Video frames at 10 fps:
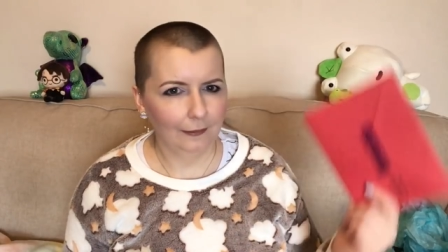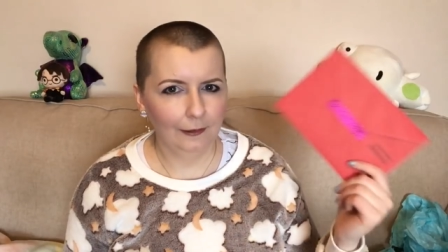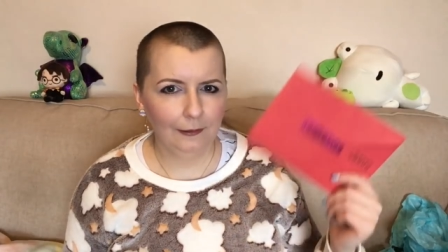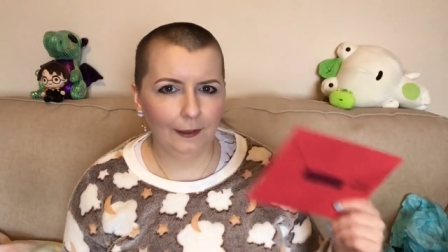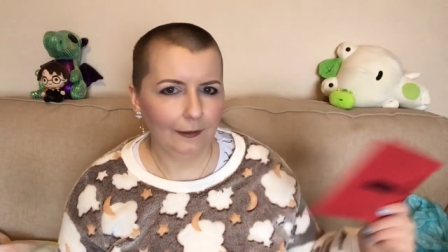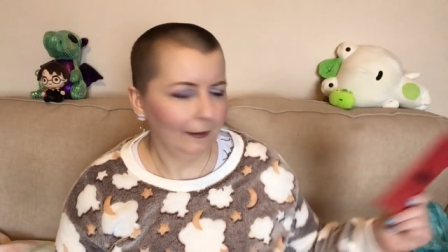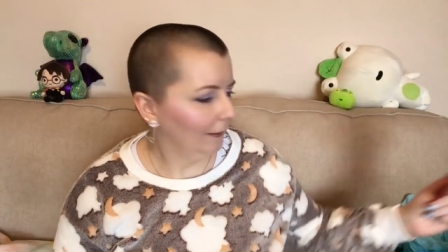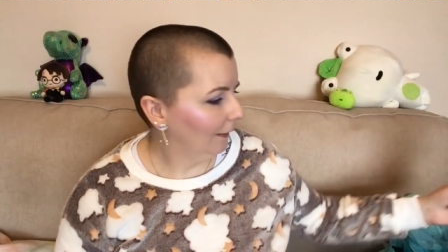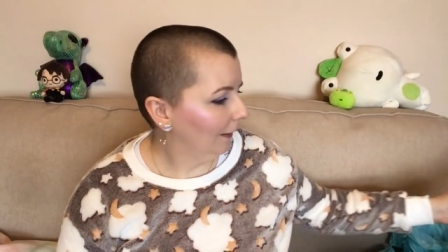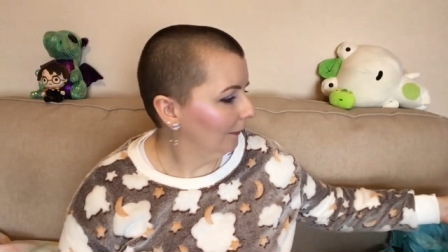let
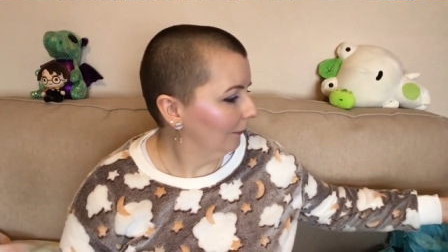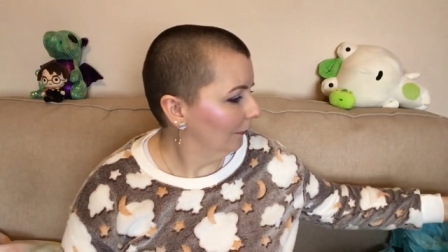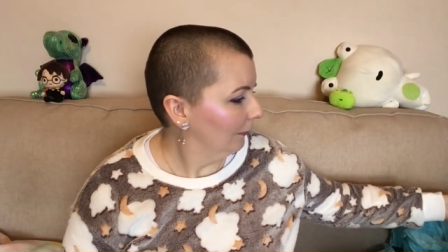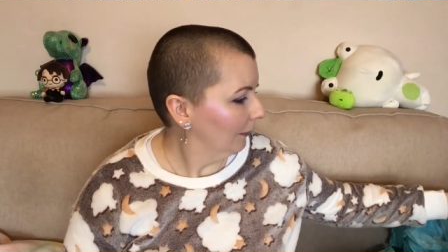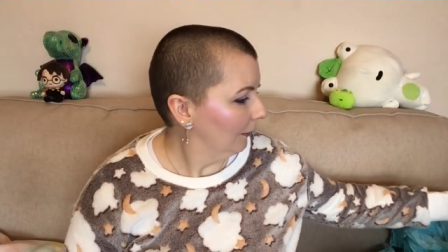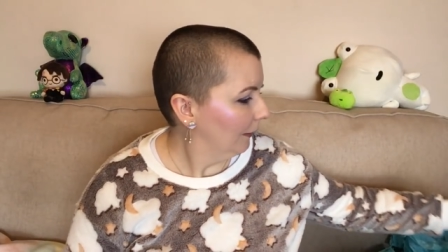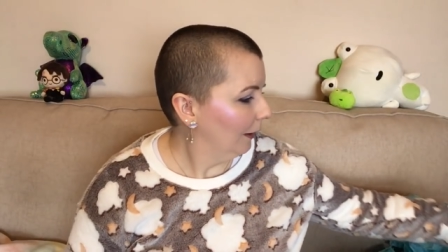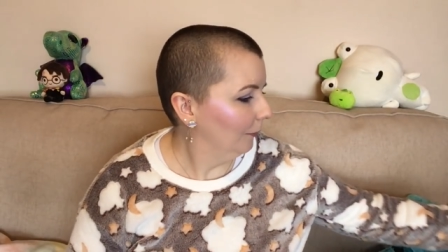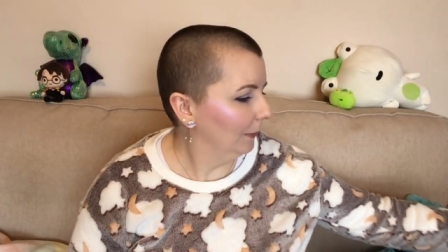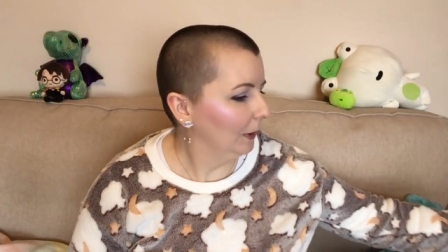Anne
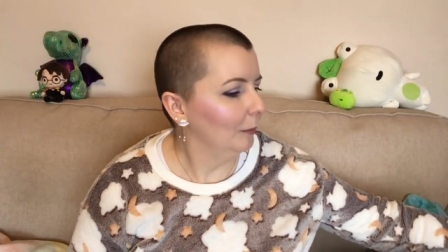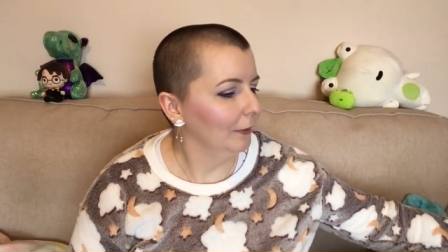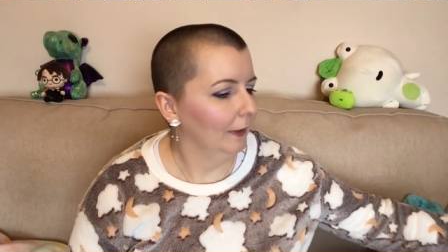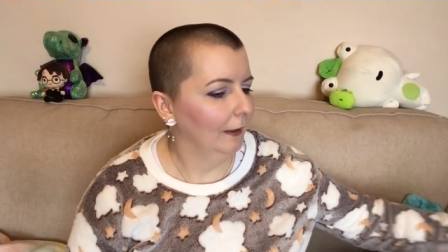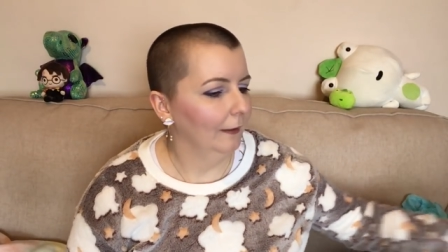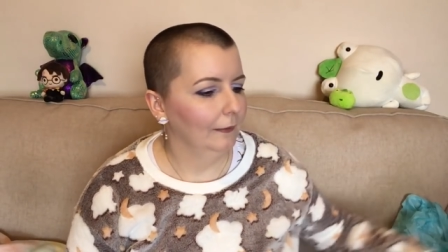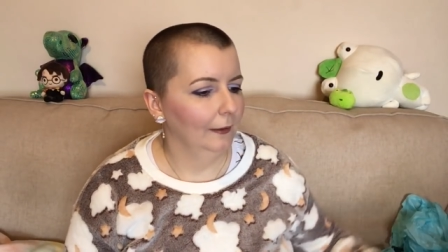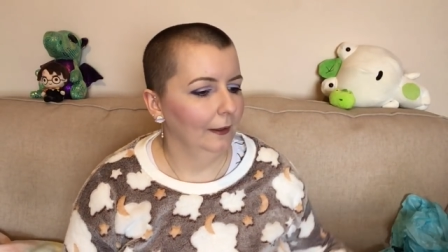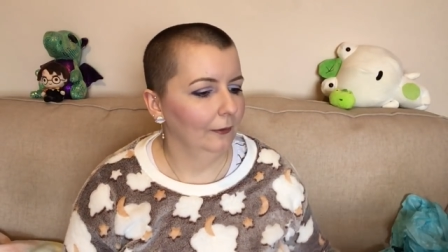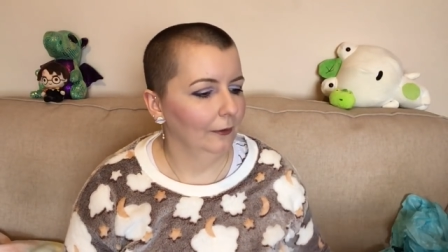help me open that
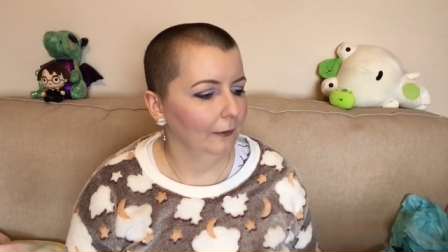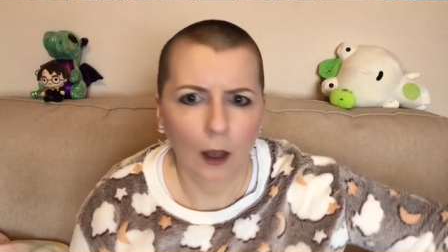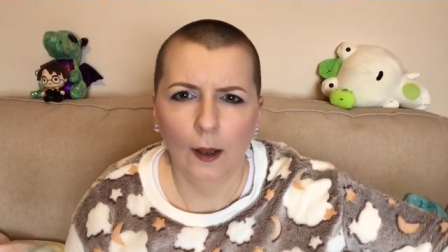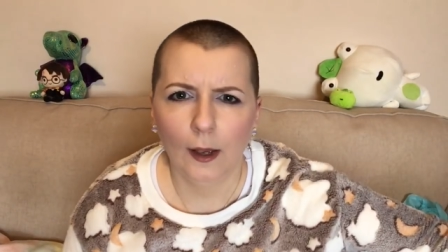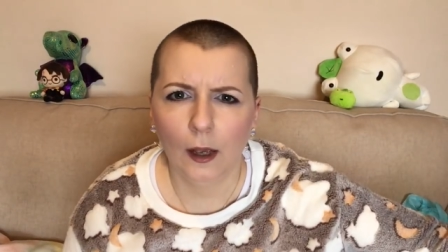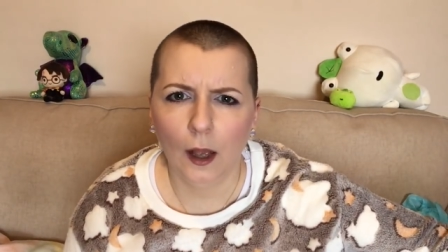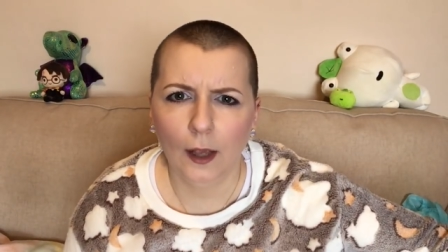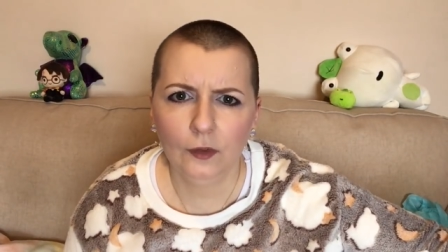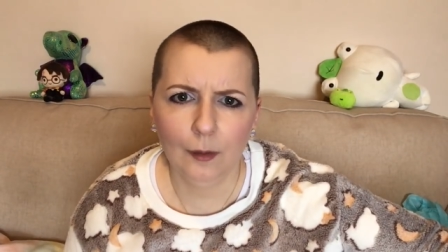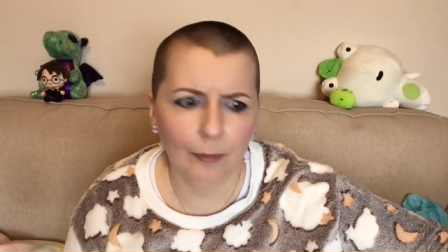later.
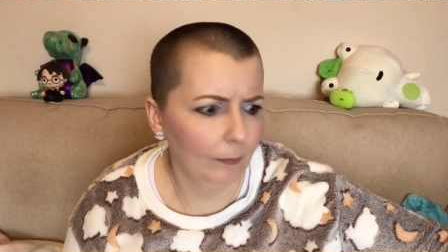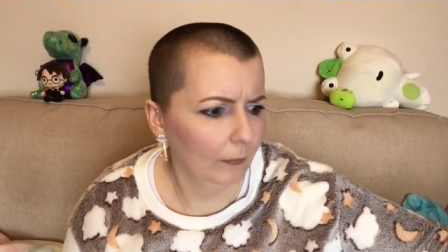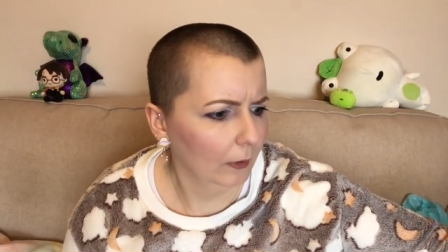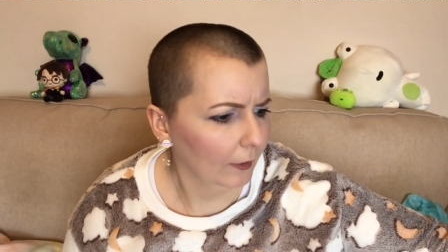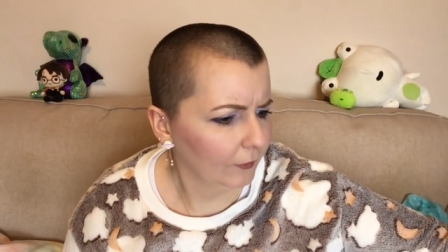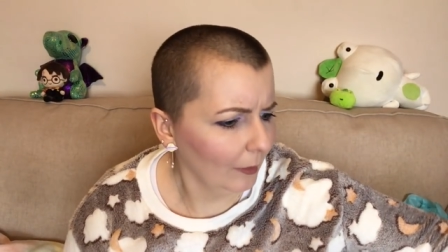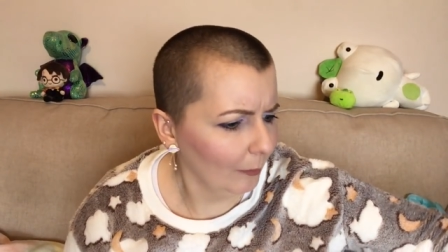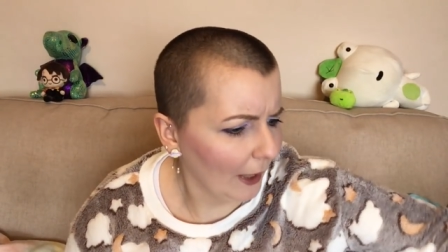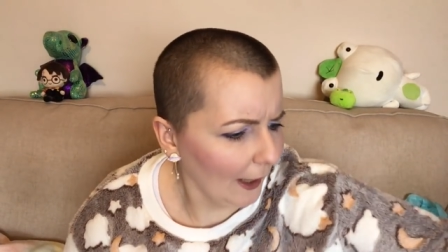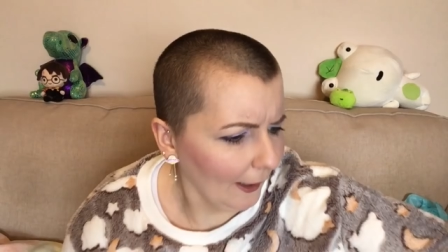I see a
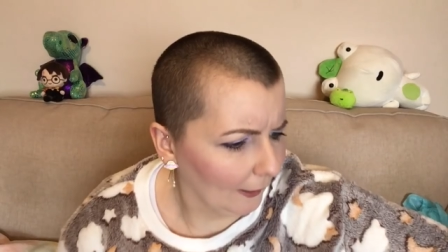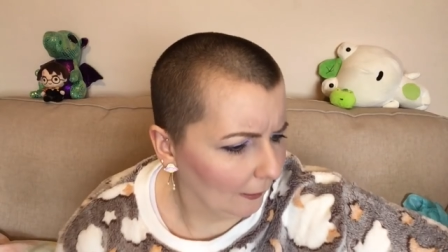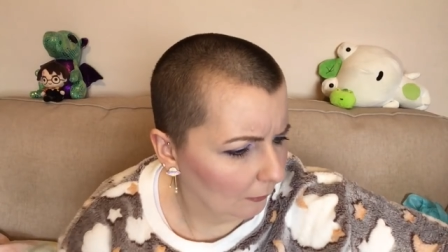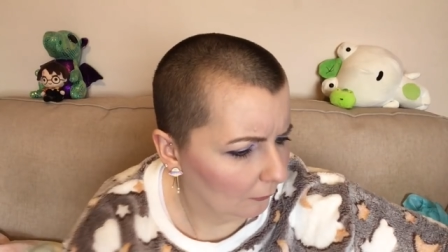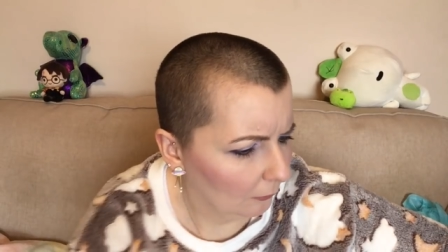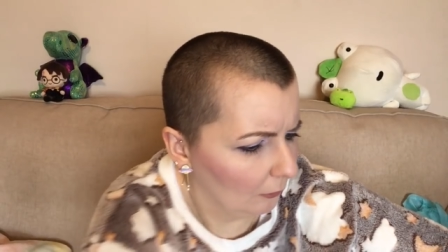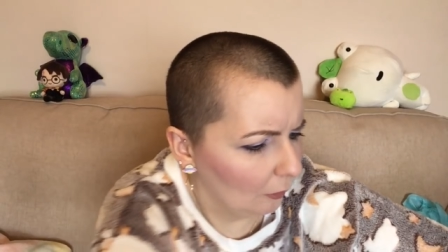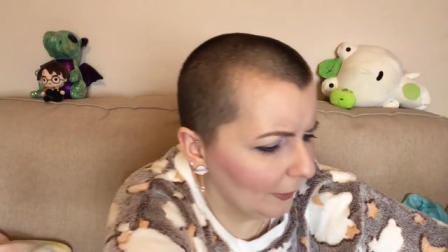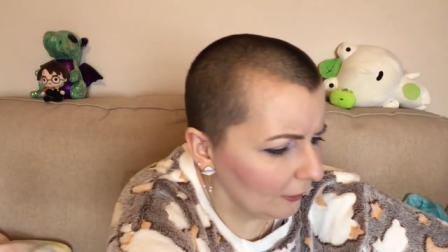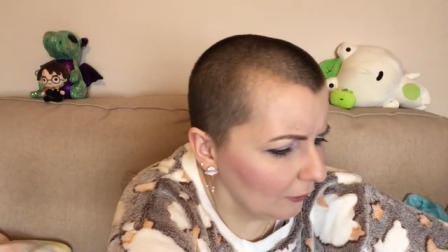bag.
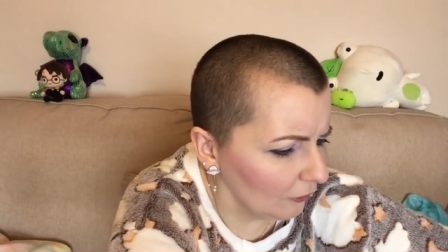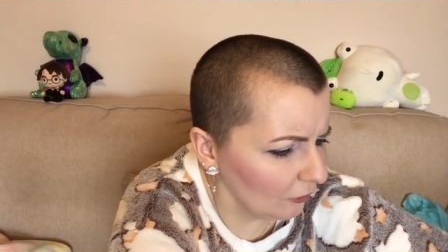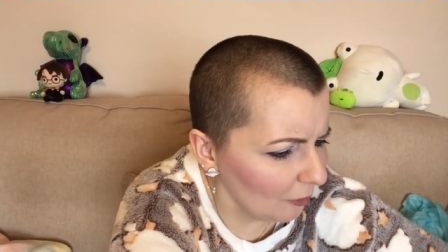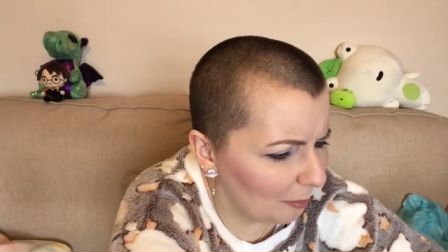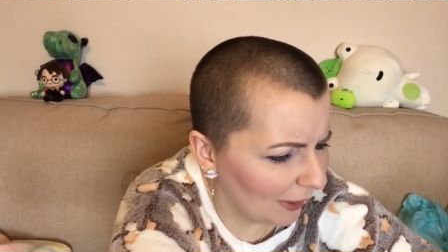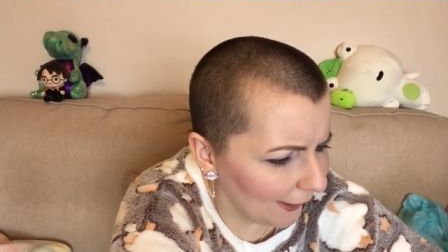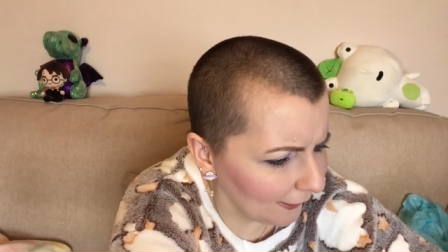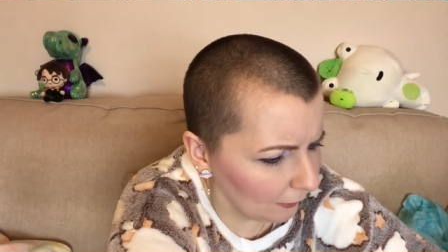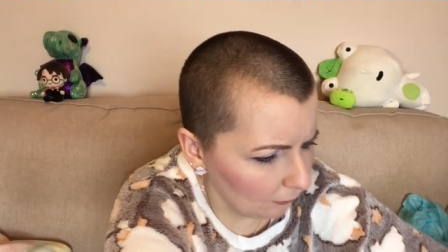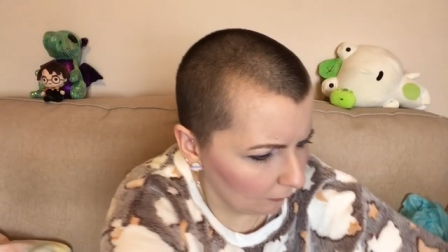Oh my goodness, there's a bag.
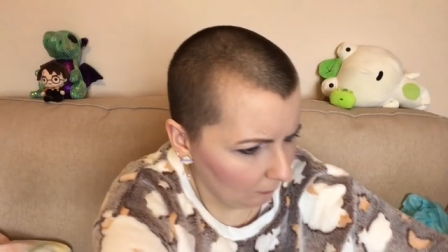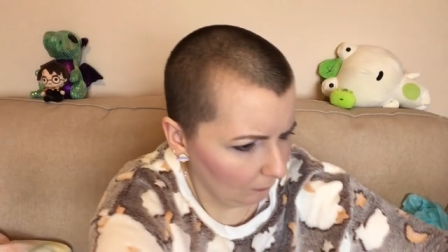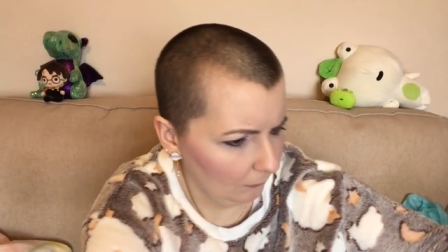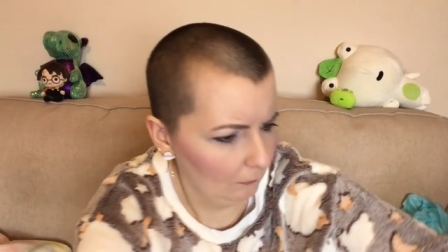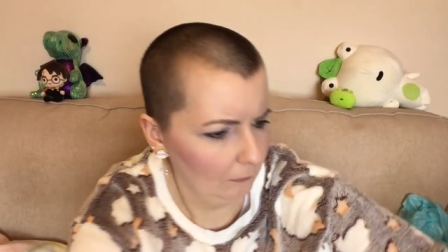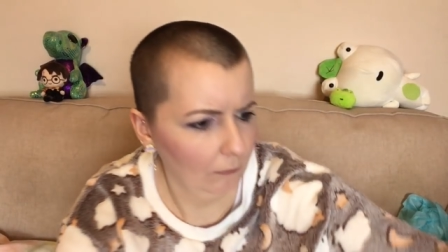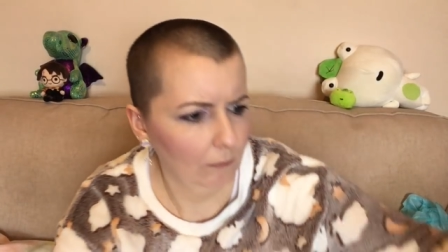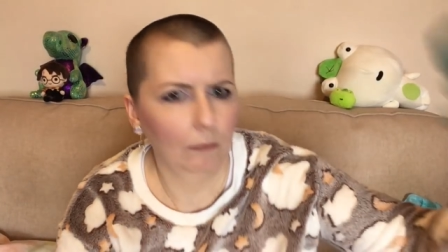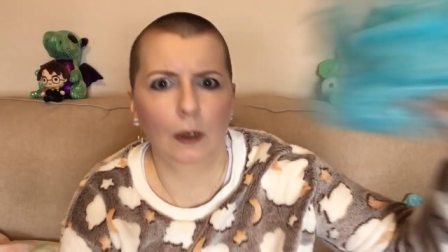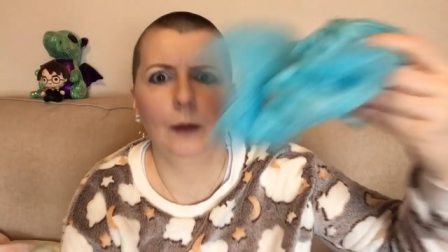
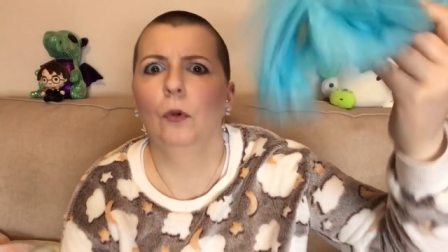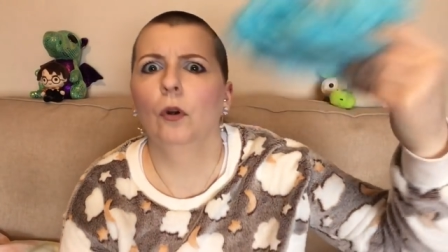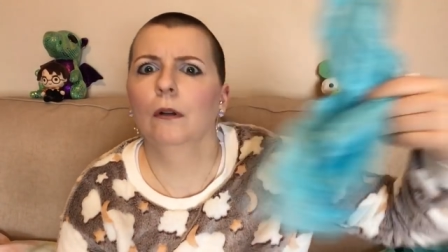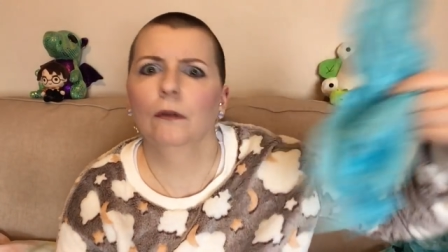And more